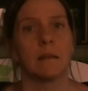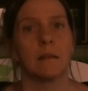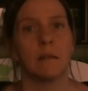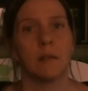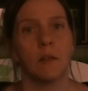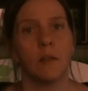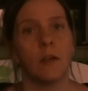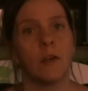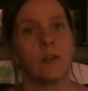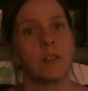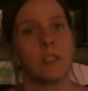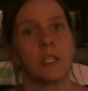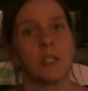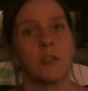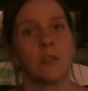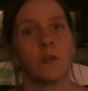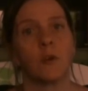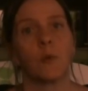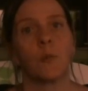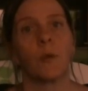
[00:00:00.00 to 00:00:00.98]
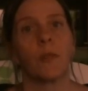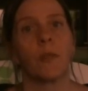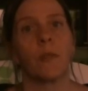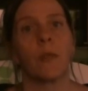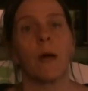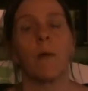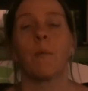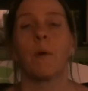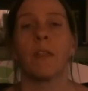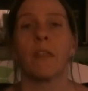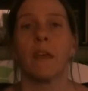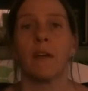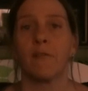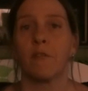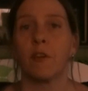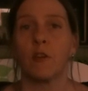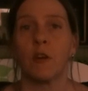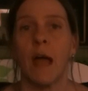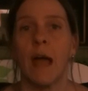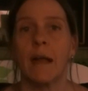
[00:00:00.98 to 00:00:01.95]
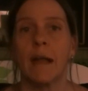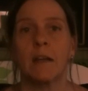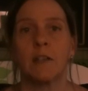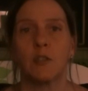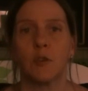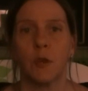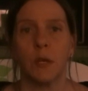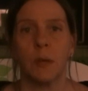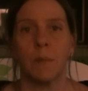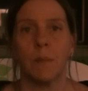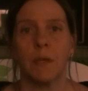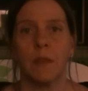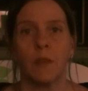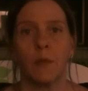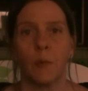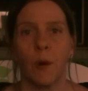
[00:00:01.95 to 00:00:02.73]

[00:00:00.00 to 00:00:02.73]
to their children with if they're not on treatment